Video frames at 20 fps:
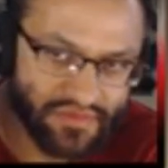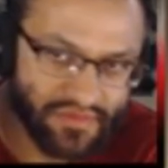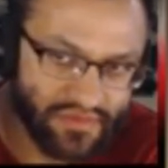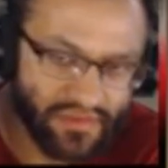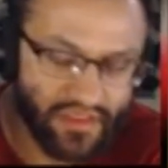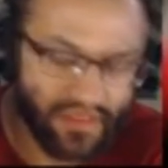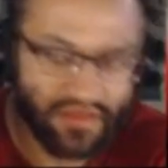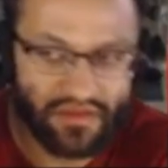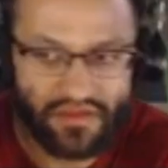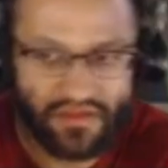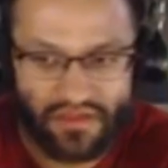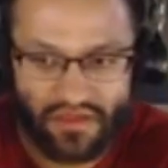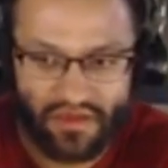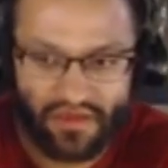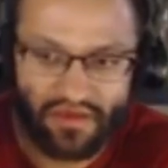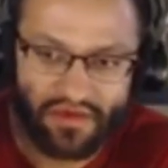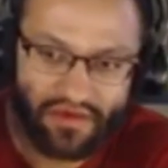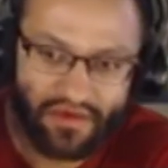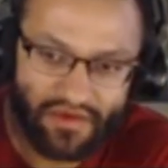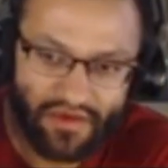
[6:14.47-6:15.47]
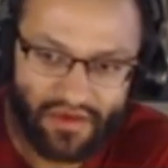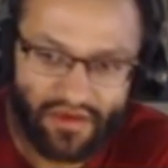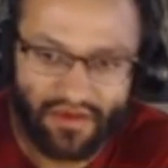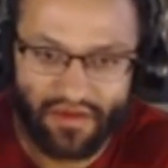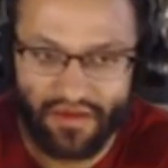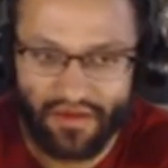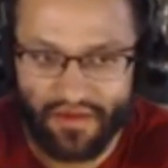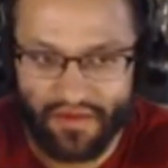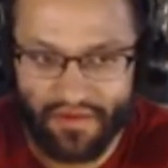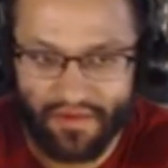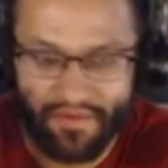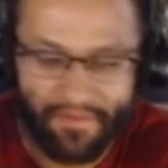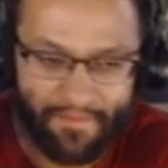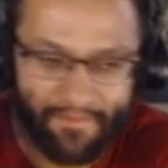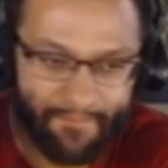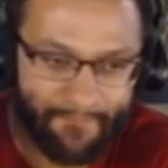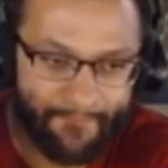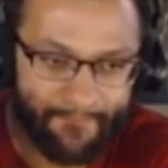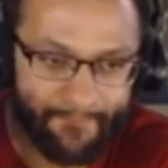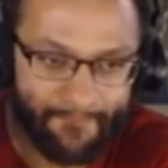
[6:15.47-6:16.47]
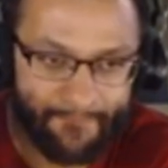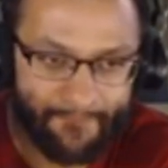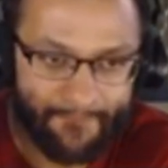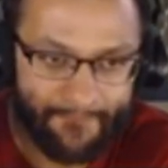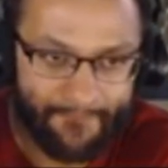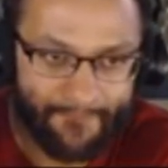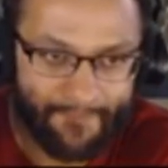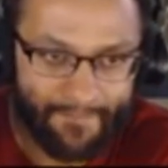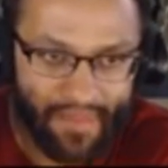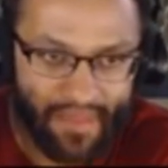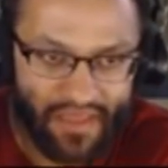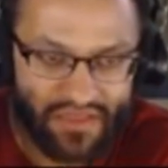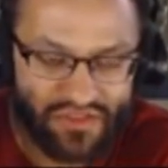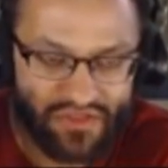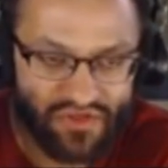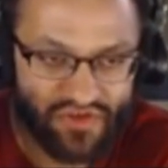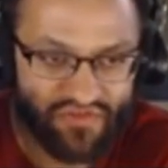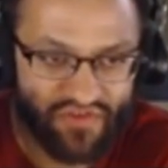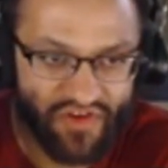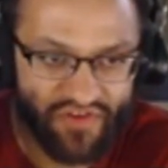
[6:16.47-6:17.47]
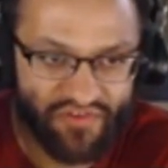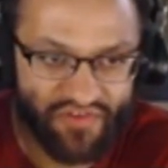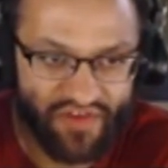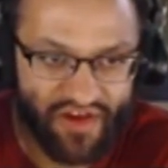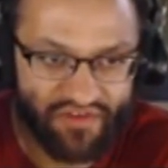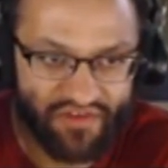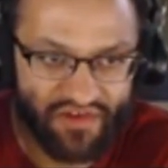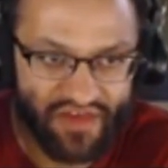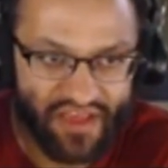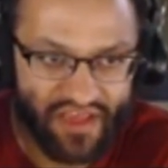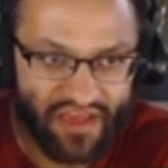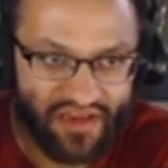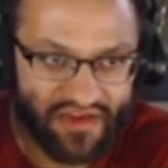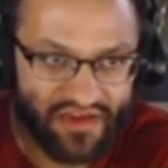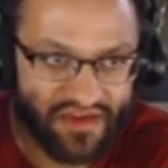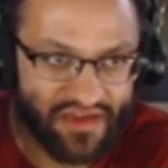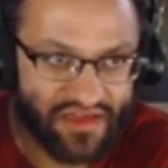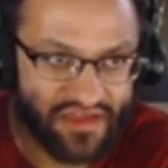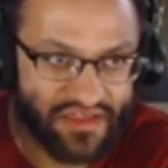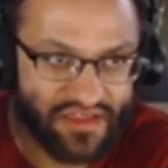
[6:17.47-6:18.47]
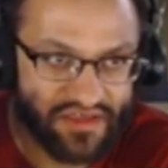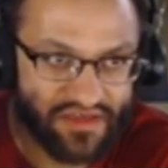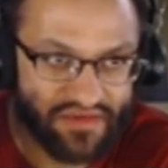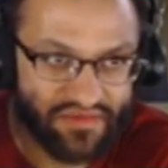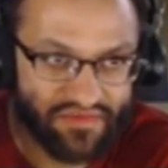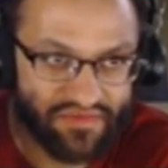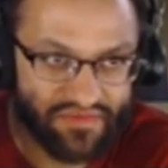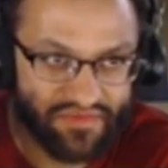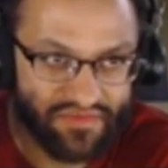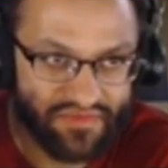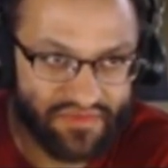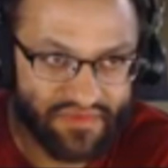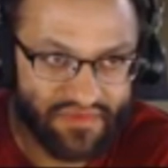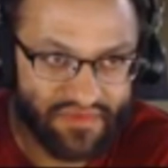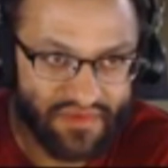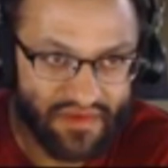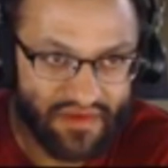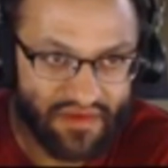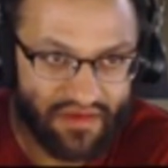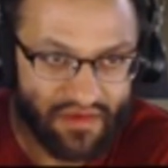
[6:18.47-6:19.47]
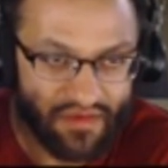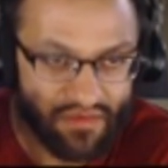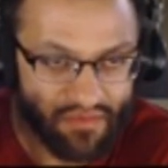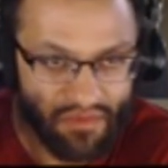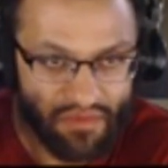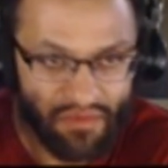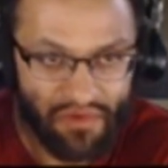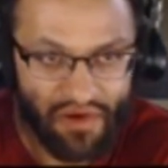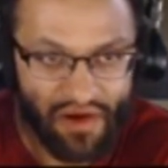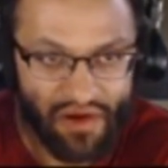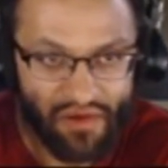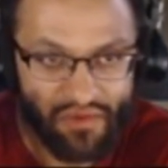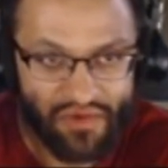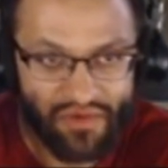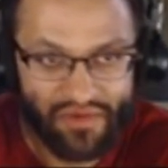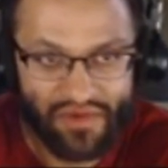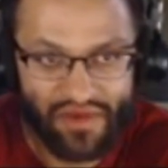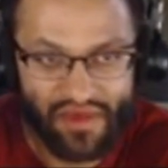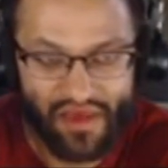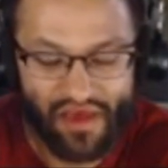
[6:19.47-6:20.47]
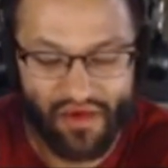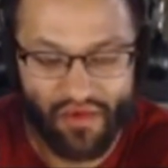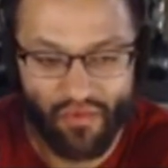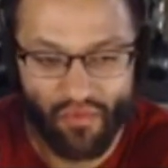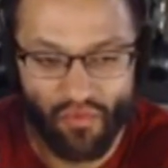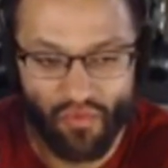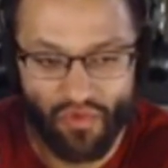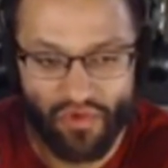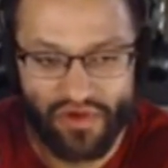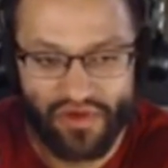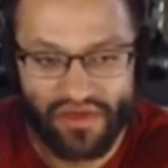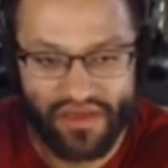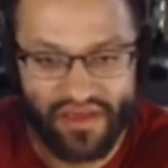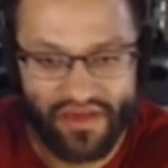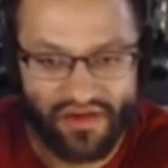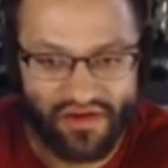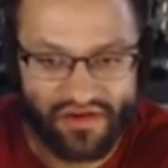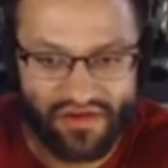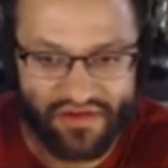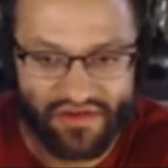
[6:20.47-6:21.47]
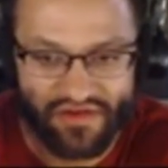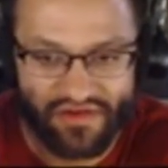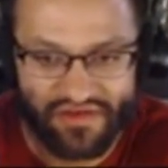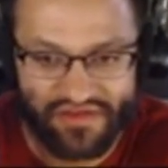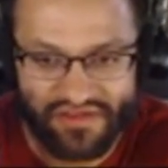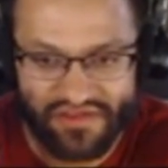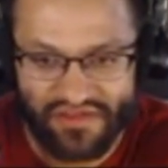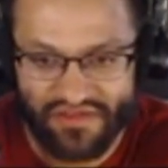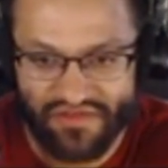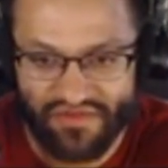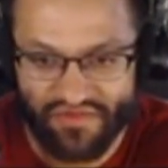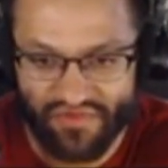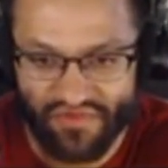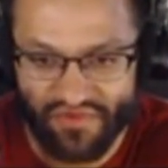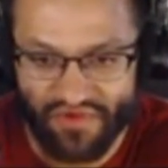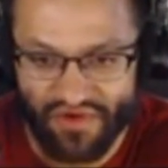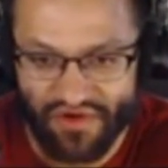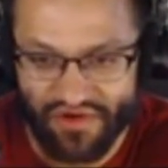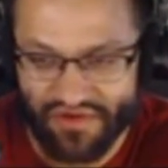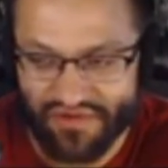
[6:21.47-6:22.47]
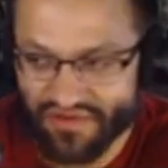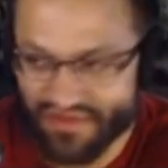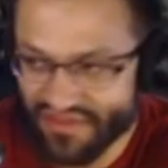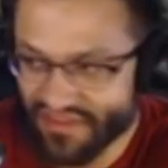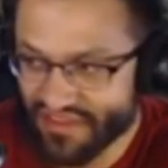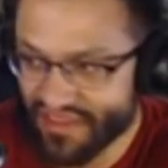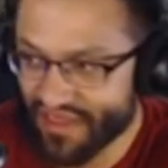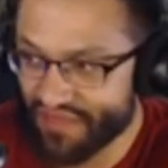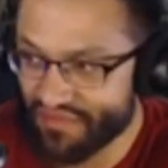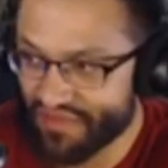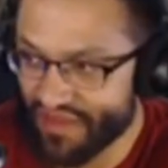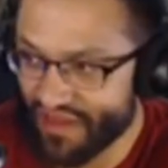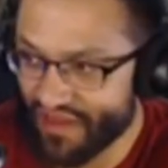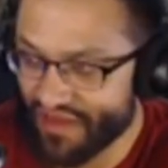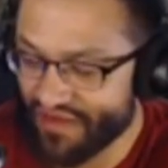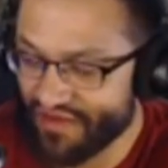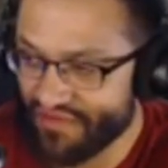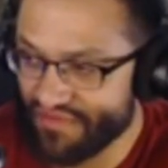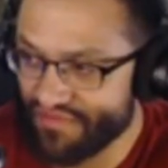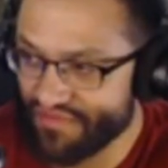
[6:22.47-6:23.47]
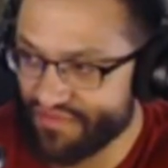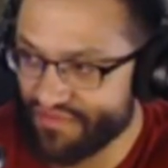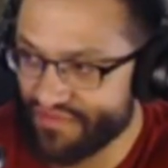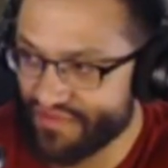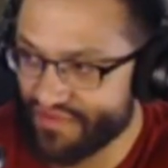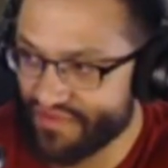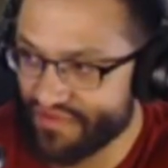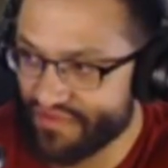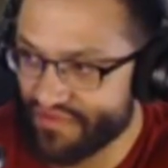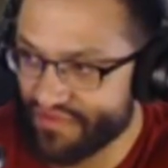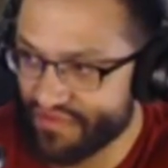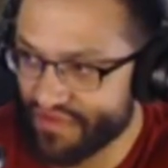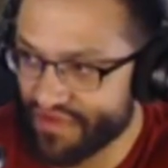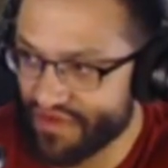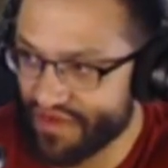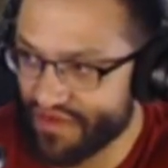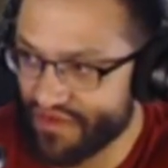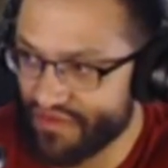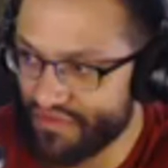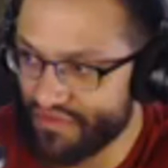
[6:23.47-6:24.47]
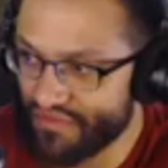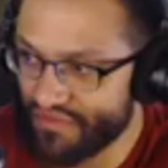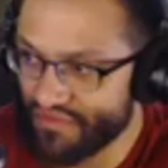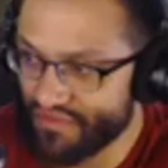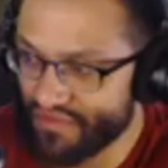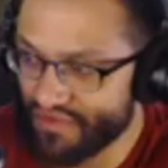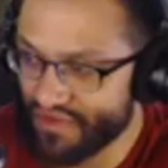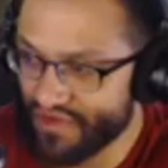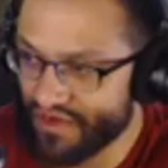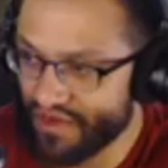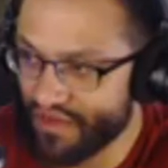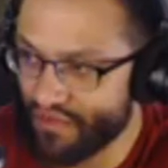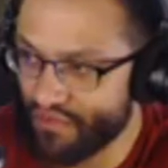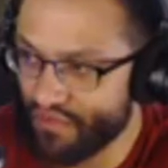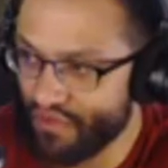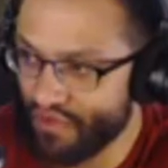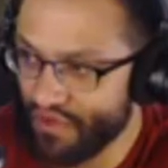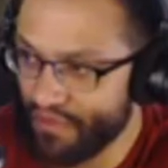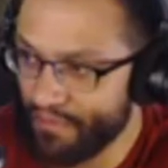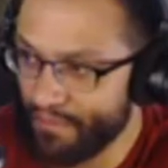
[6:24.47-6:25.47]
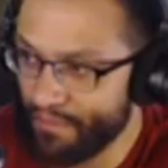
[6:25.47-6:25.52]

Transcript: Dun, dun, dun. Street Fighter V Arcade Edition. Remember how we only got one character in Season 4? Is this game dead? You're gonna get more?